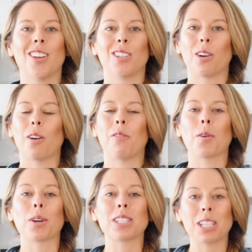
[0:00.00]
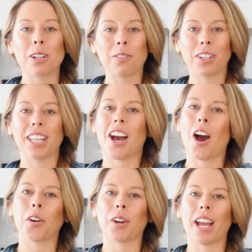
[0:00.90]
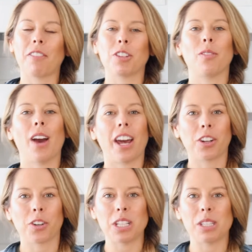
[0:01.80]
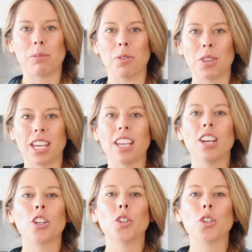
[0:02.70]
So if you are still feeling hungry after you've had a green smoothie,